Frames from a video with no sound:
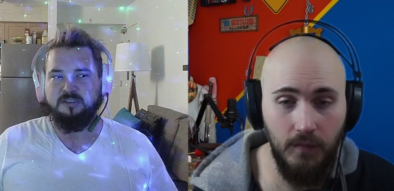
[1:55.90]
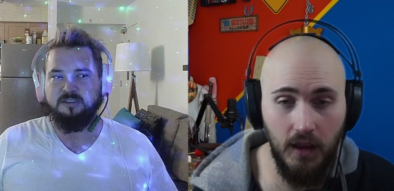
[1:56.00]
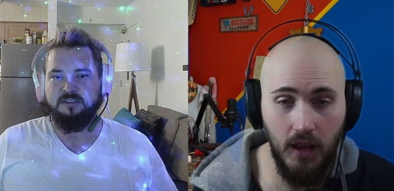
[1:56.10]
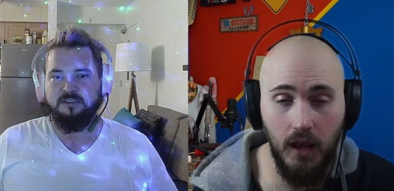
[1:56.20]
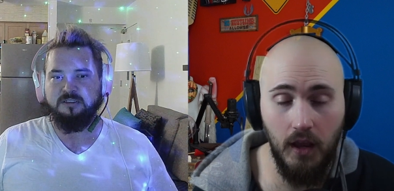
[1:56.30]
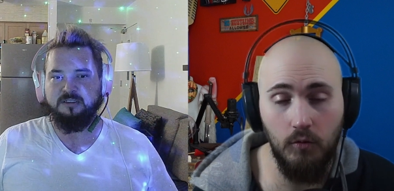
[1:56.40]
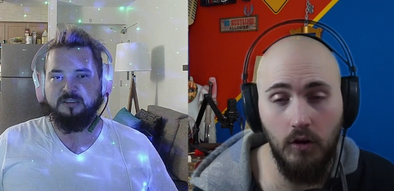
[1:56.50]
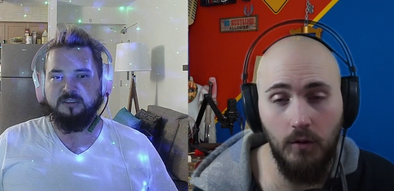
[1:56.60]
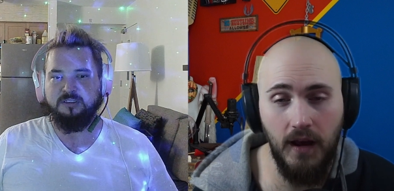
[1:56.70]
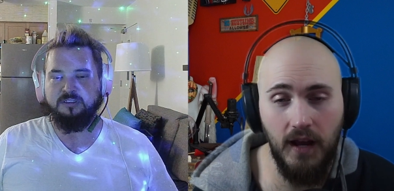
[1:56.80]
Speaker 1: Uh, well,
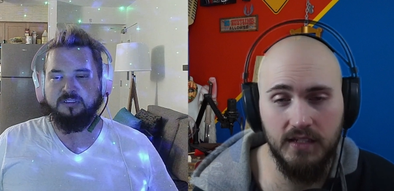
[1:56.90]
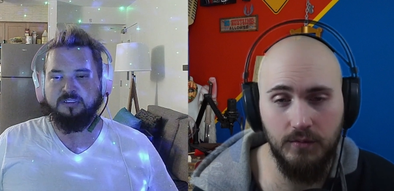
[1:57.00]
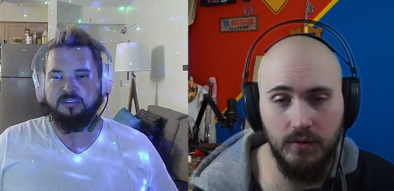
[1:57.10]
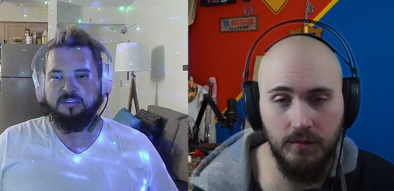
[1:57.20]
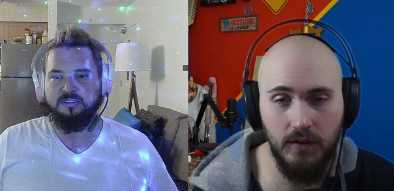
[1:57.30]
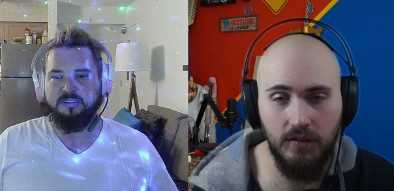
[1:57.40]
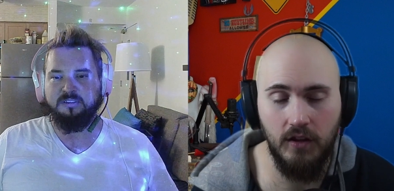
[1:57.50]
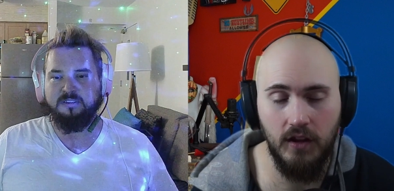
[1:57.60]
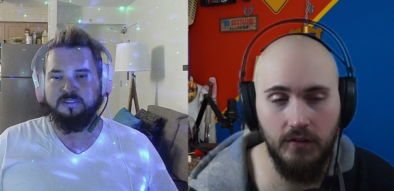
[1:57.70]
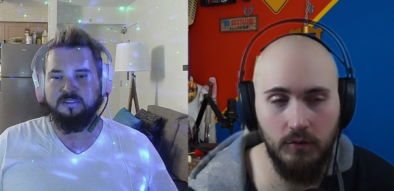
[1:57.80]
possibly, but I thought
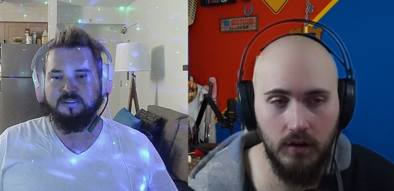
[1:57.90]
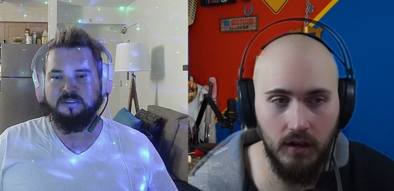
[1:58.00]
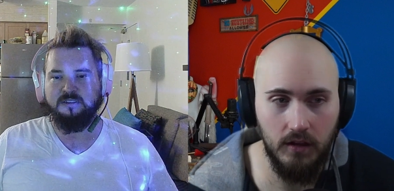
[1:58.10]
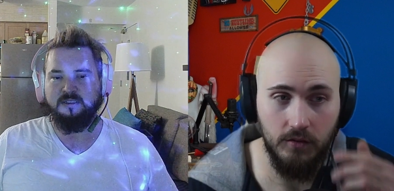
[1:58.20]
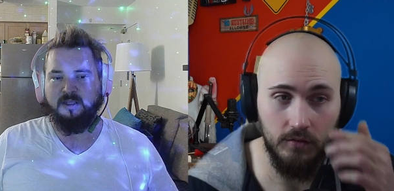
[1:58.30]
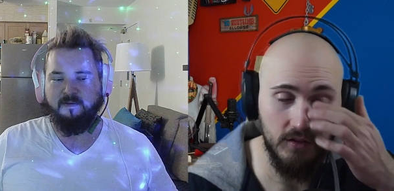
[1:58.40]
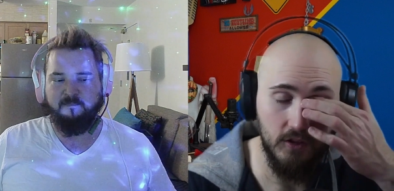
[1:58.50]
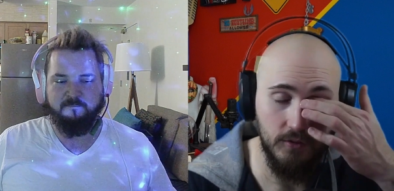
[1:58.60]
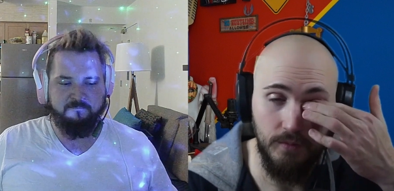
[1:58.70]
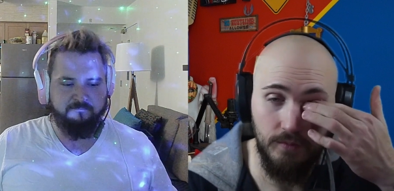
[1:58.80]
everyone uh, there was other
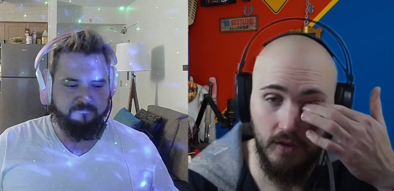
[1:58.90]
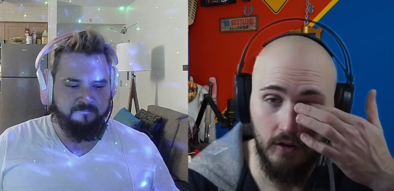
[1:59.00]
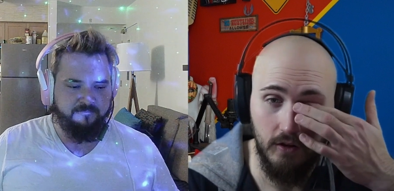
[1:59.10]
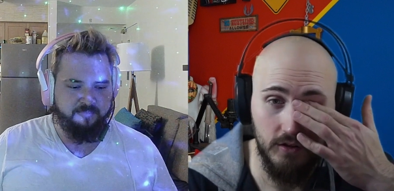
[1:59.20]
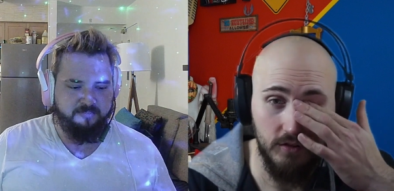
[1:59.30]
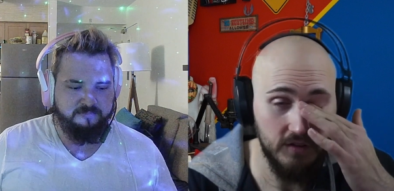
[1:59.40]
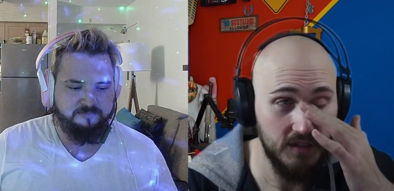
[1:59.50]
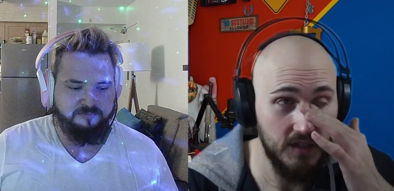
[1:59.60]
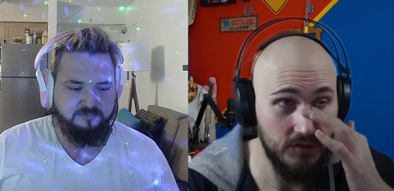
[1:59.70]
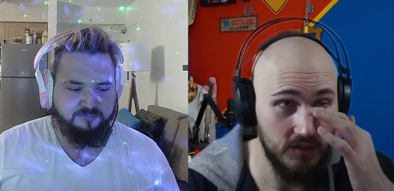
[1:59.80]
people that couldn't do the
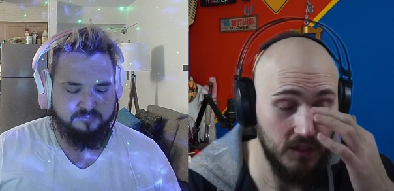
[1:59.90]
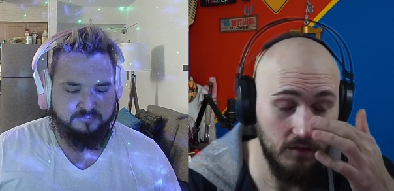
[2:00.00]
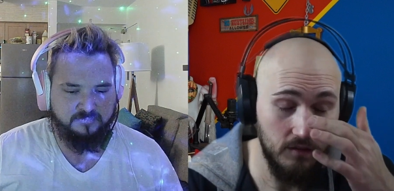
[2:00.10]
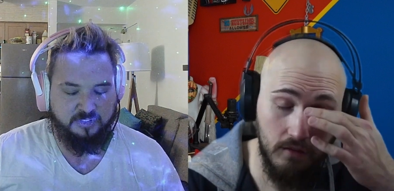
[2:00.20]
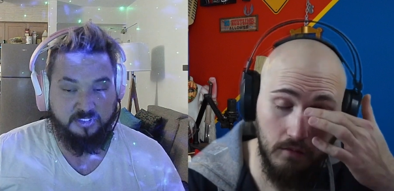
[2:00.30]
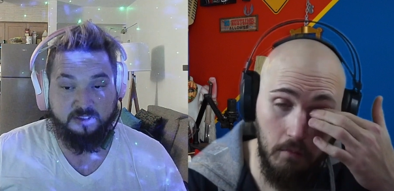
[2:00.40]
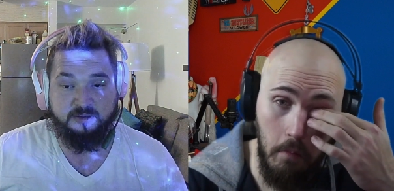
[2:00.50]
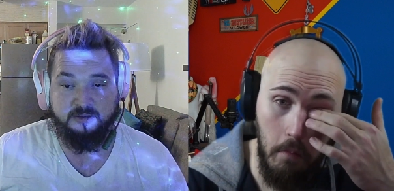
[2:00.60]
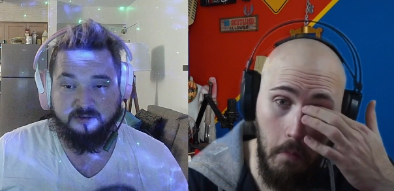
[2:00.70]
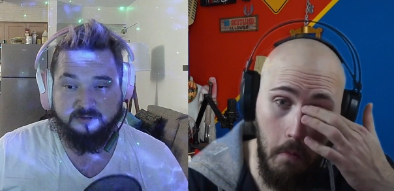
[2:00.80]
seventeenth.
Speaker 2: Oh, I don't
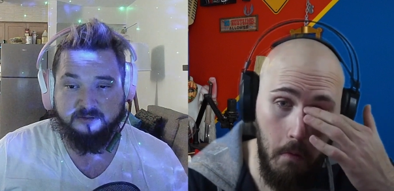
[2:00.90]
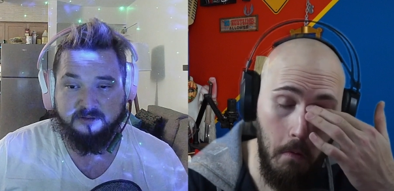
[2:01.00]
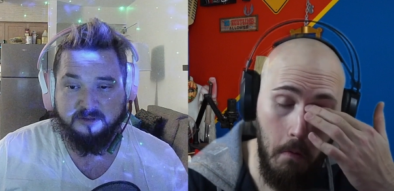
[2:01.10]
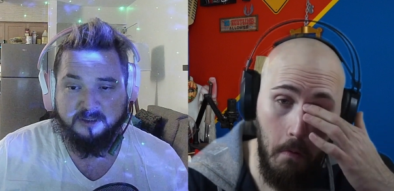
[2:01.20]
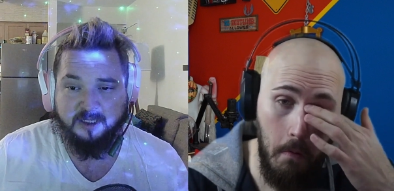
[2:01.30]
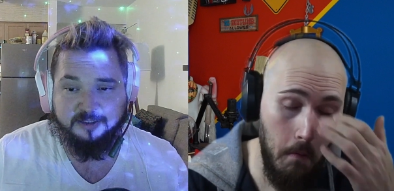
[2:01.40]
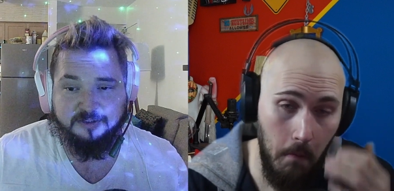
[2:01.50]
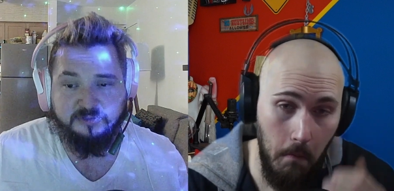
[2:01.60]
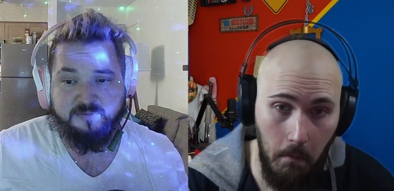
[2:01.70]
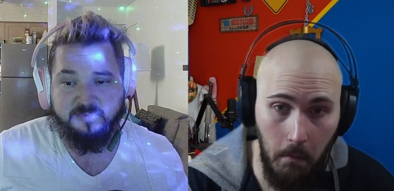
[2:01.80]
know. I
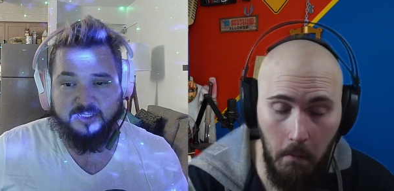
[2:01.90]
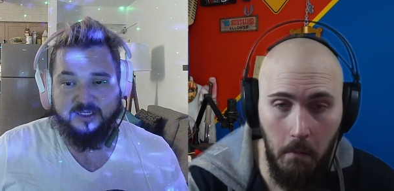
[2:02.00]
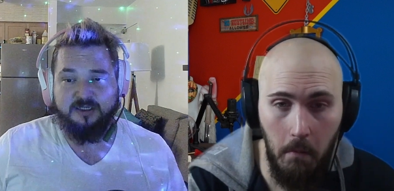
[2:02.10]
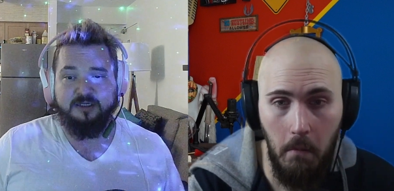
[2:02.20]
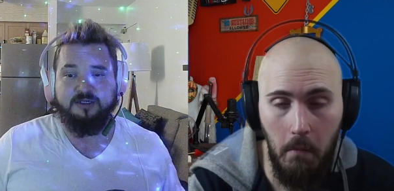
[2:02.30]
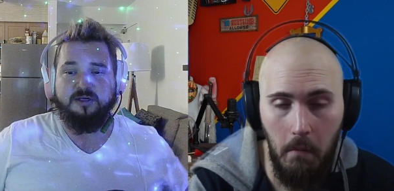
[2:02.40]
told them that I didn't